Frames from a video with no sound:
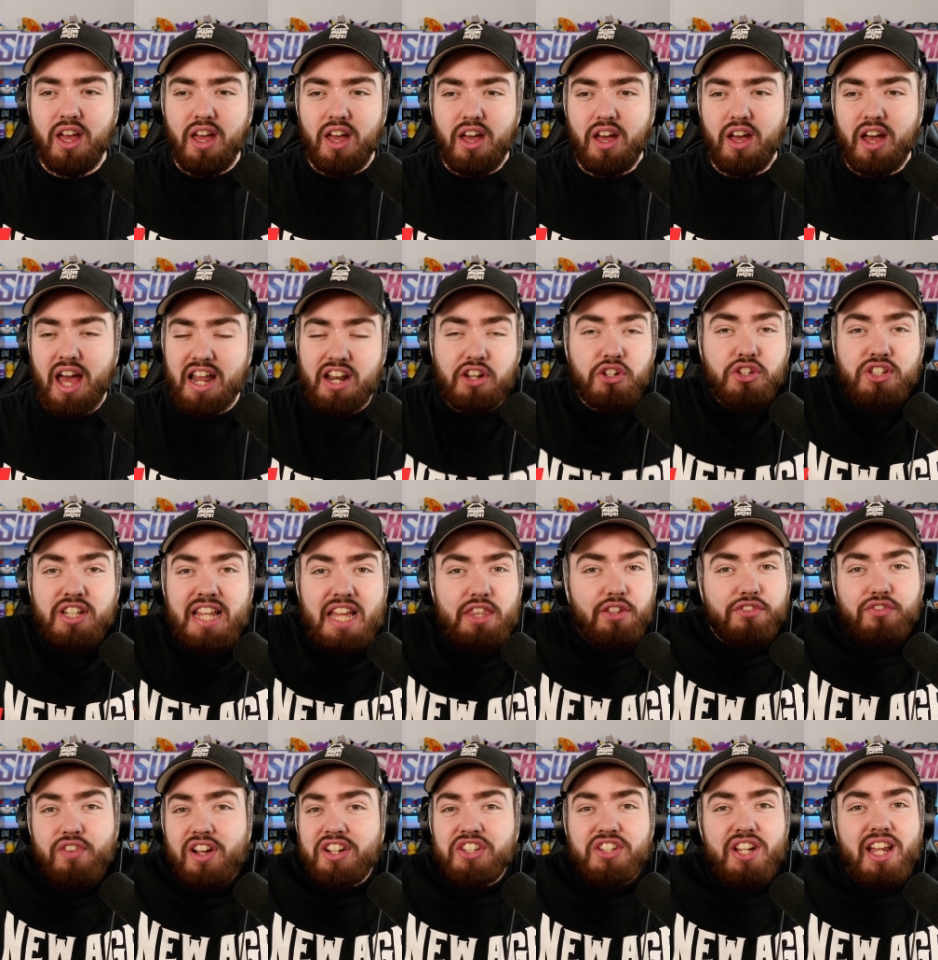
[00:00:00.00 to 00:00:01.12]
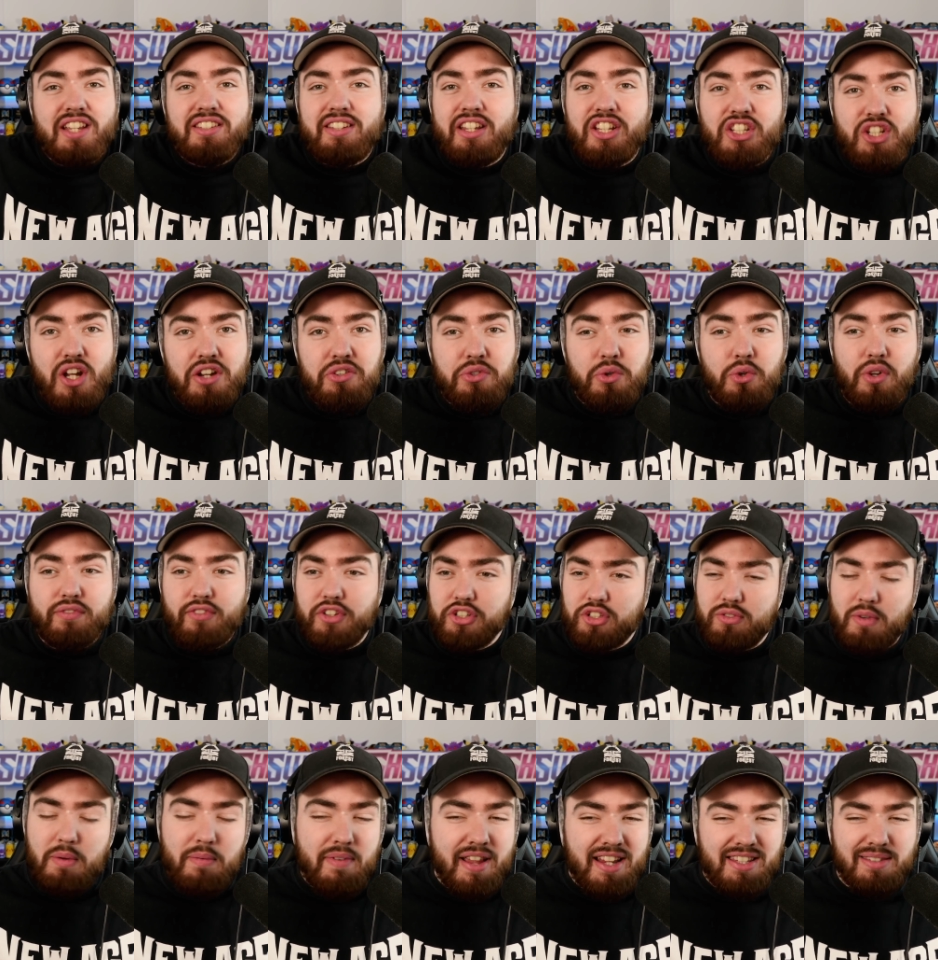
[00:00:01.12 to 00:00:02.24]
Uh, and I just like the franchise in general. I've got some
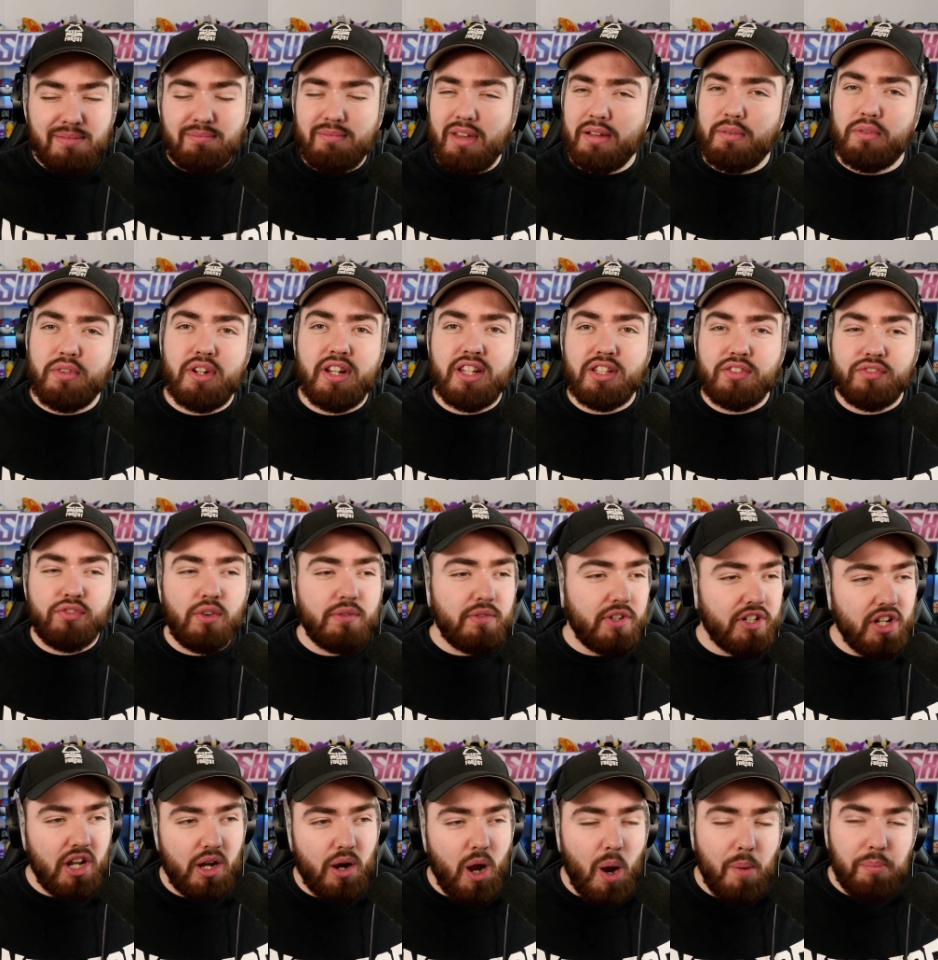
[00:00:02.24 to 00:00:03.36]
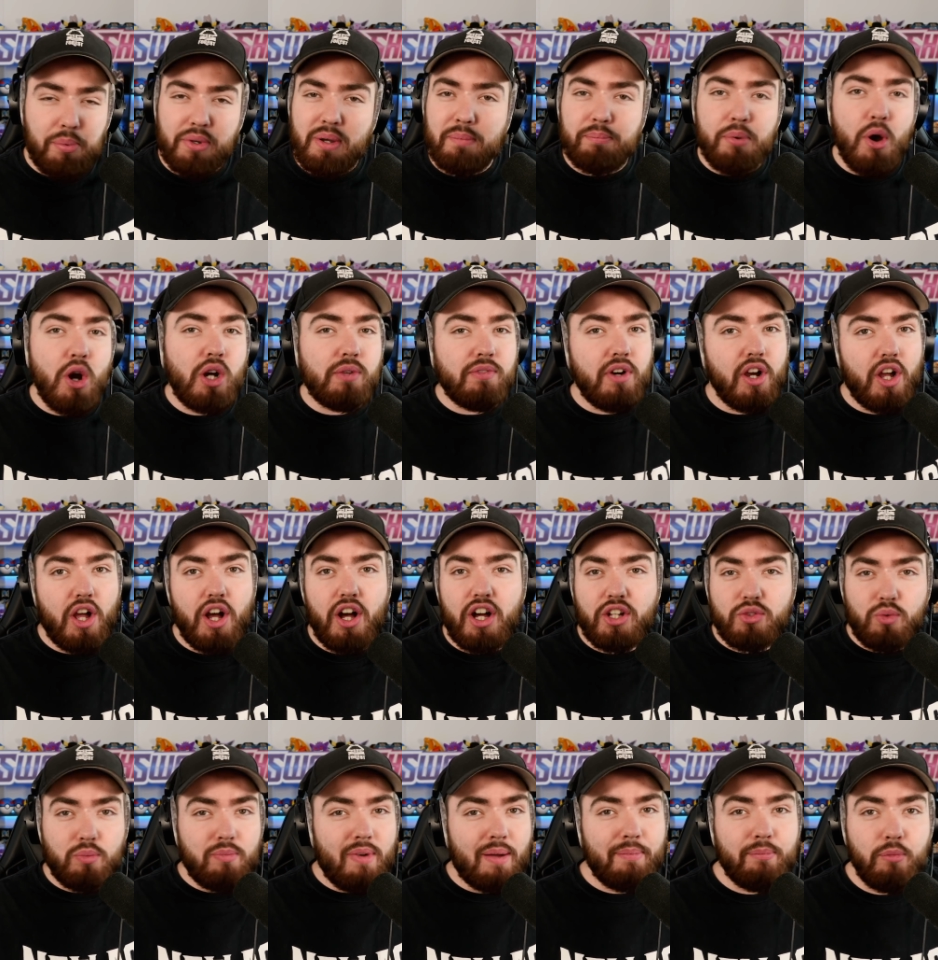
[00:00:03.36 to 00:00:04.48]
amazing memories from, you know, opening Pokemon cards
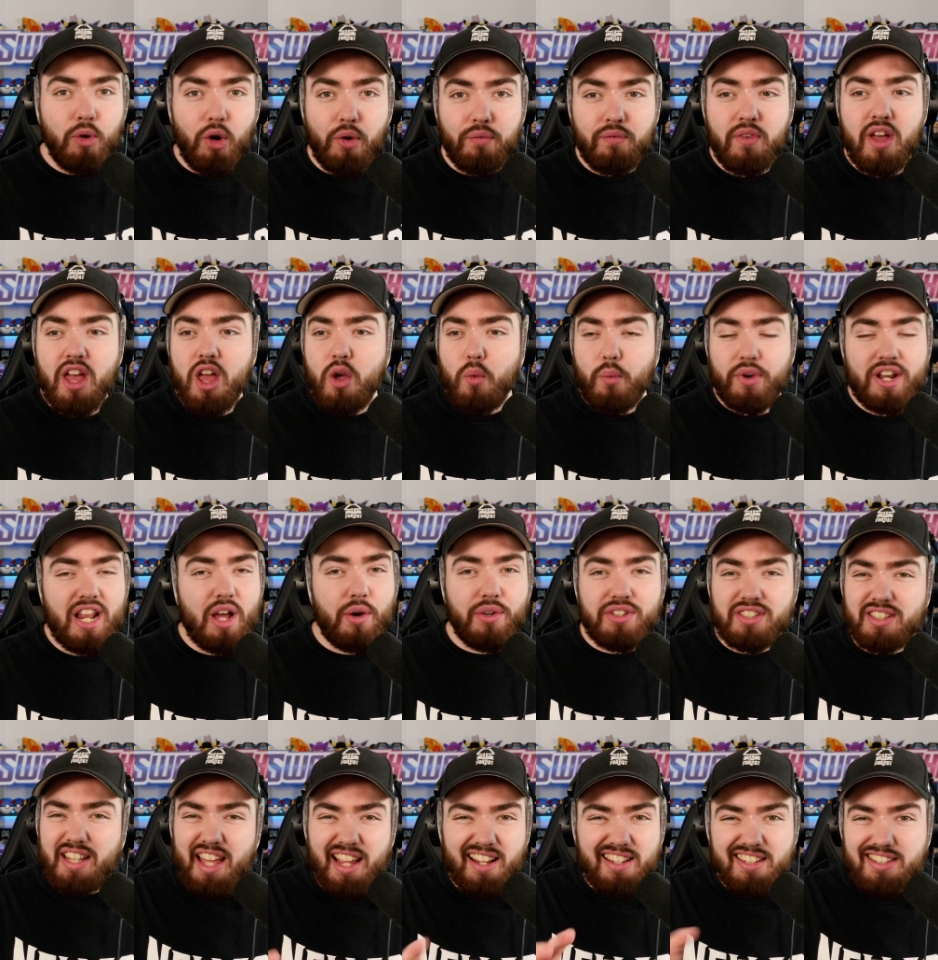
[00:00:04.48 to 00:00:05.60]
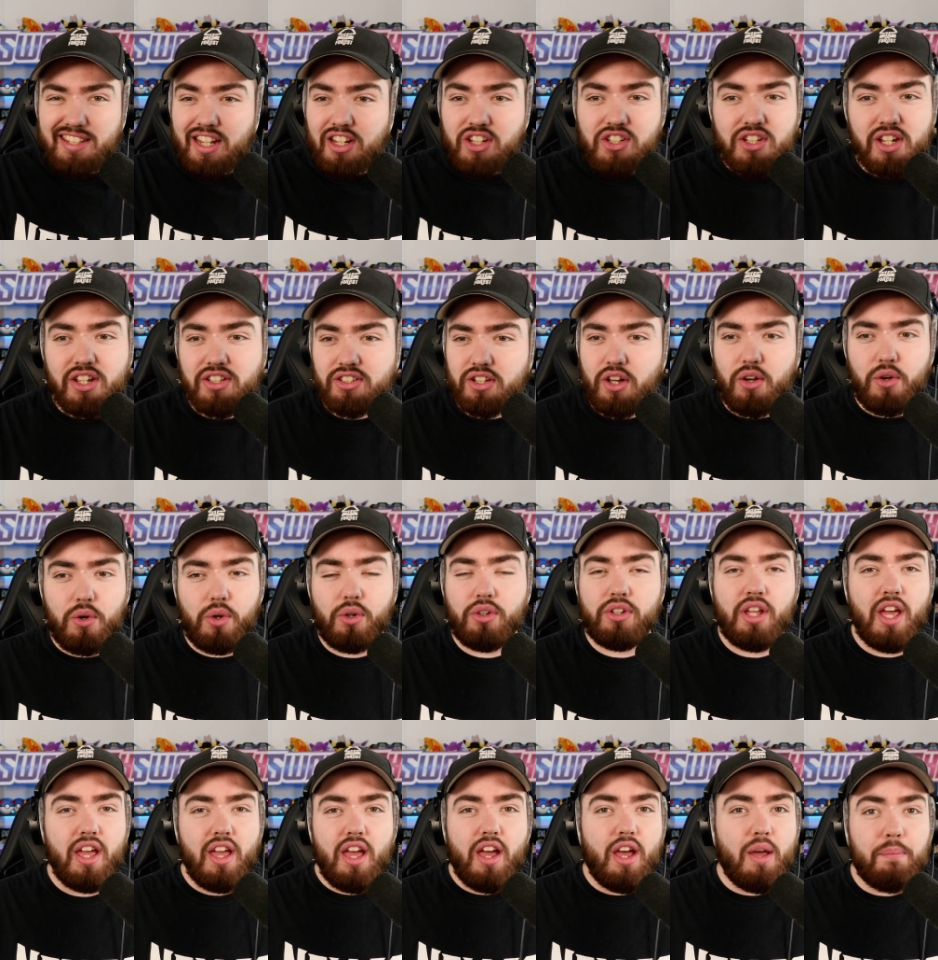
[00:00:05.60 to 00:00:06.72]
with my mum when I was like six years old,
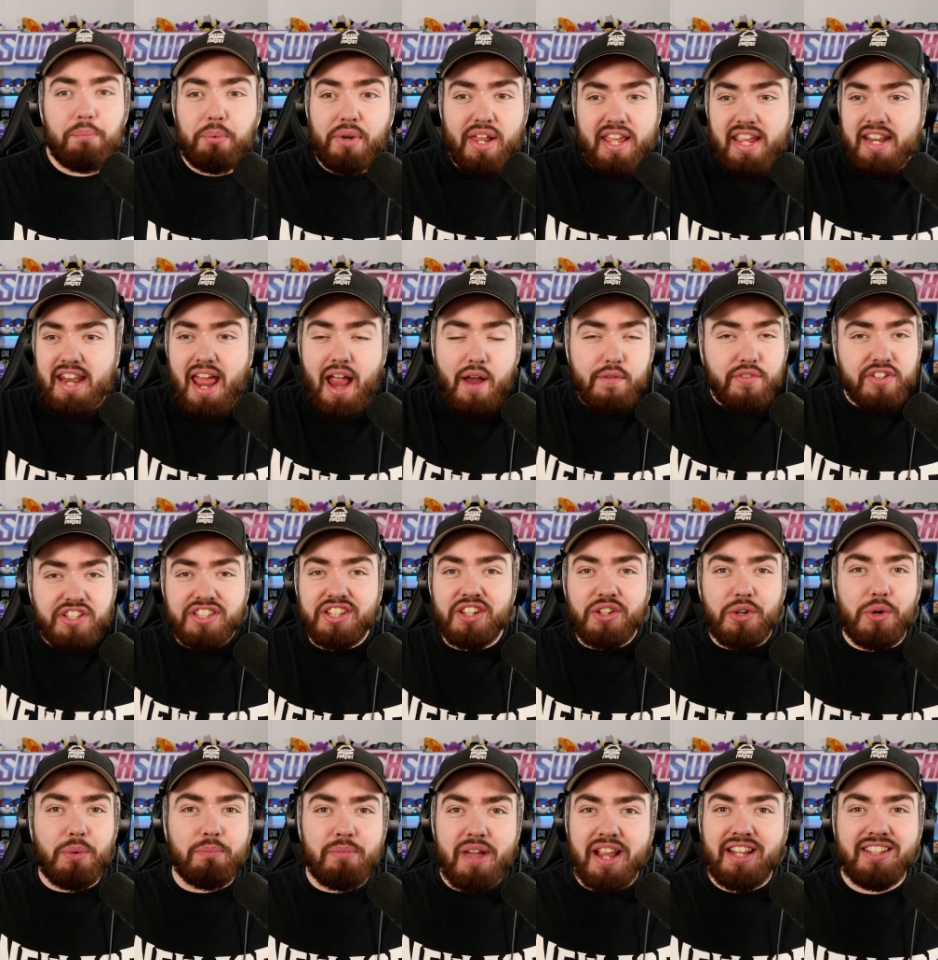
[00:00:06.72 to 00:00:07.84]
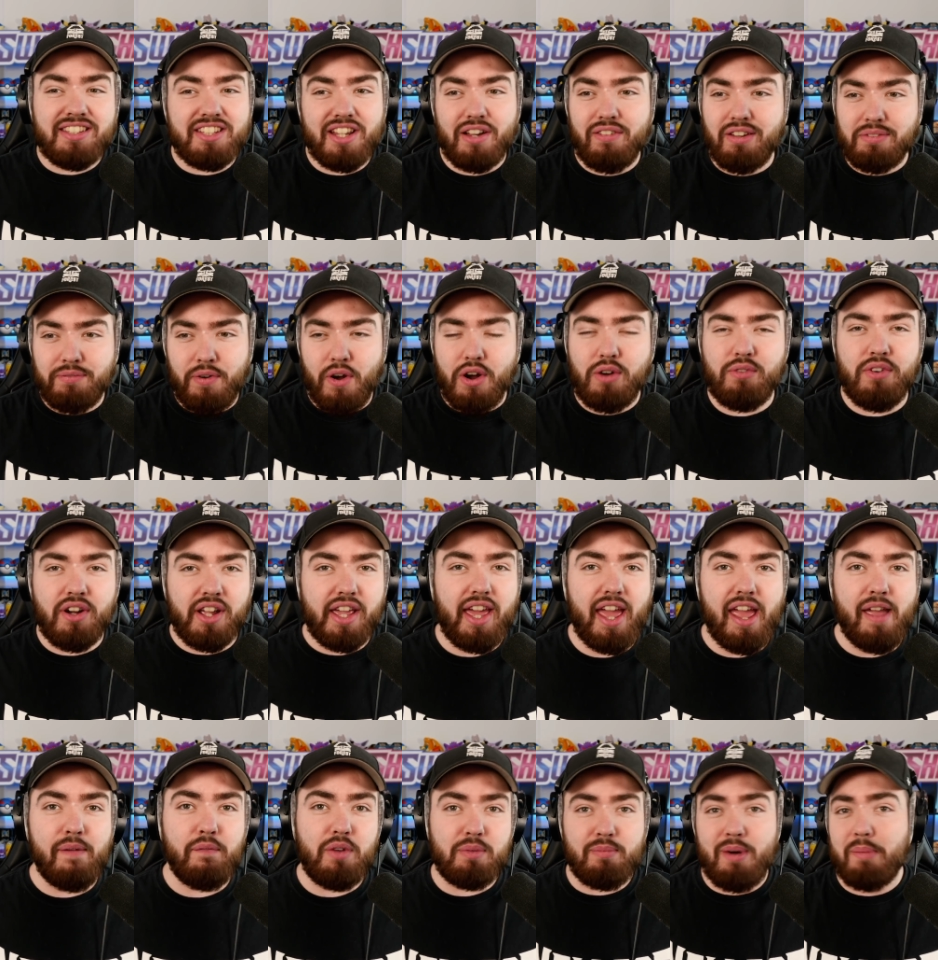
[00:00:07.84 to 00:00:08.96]
uh, playing every single main series Pokemon
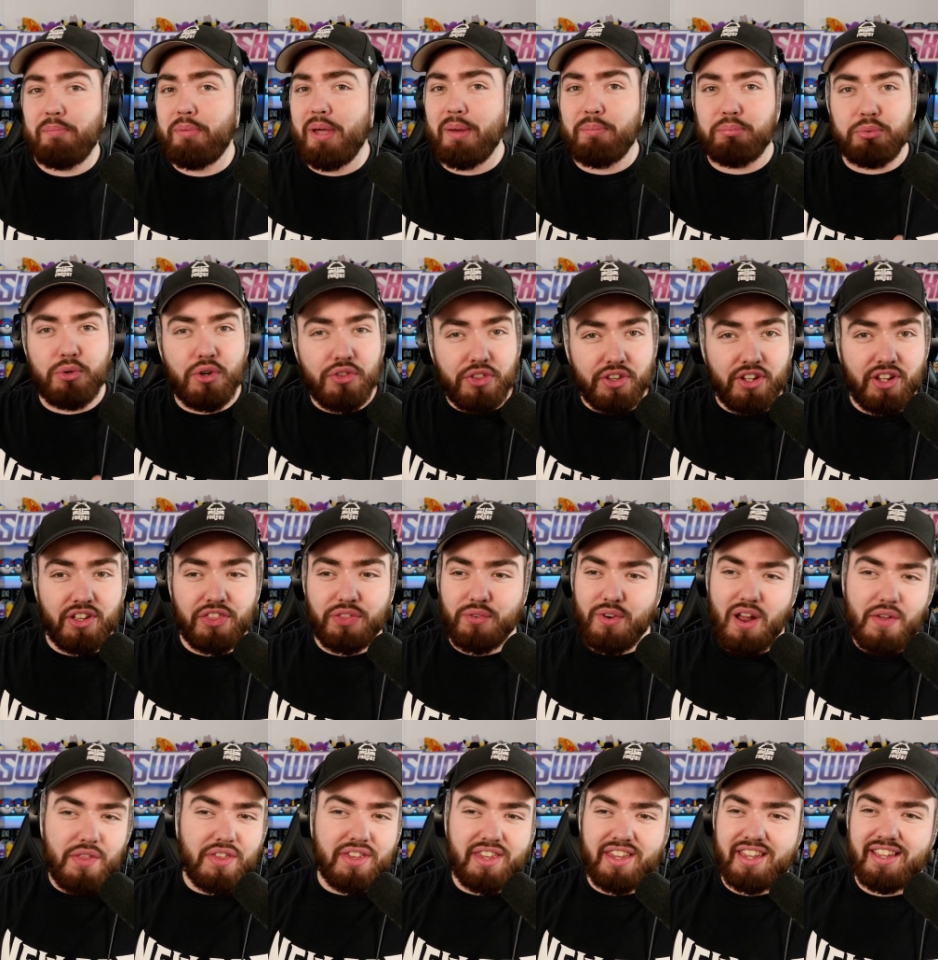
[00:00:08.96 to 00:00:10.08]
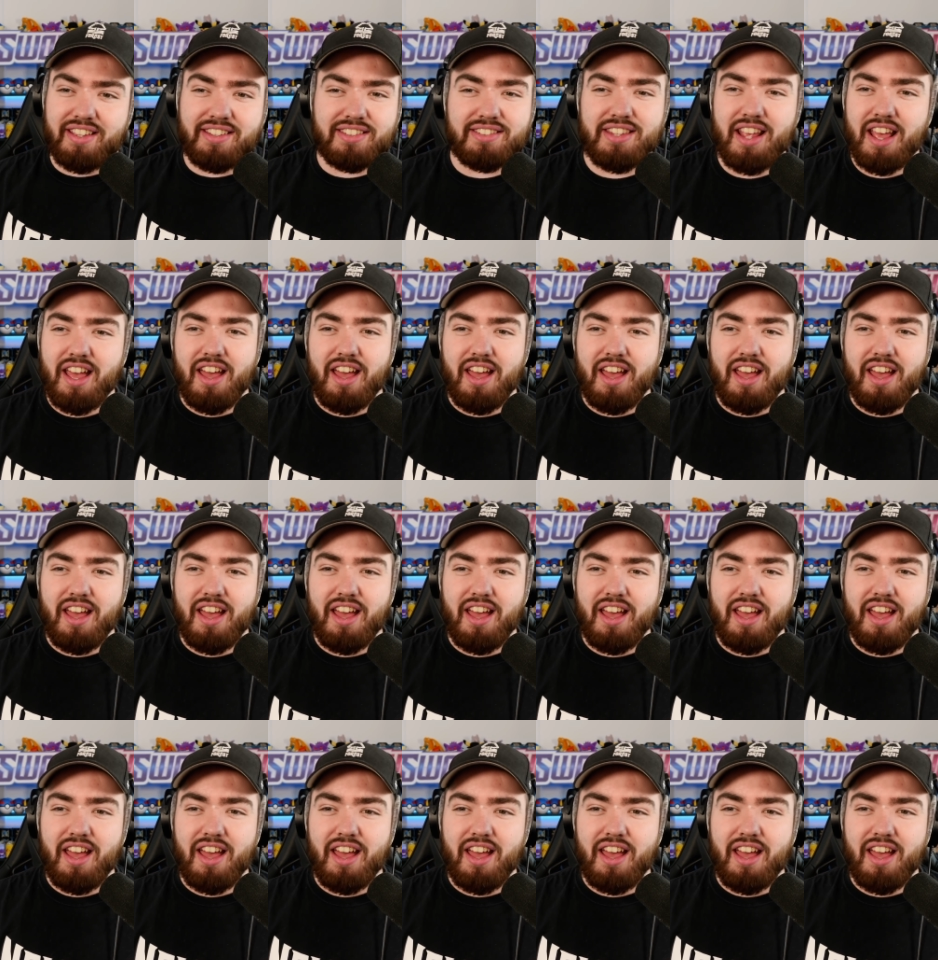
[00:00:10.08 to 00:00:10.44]
game with my big brother throughout the years.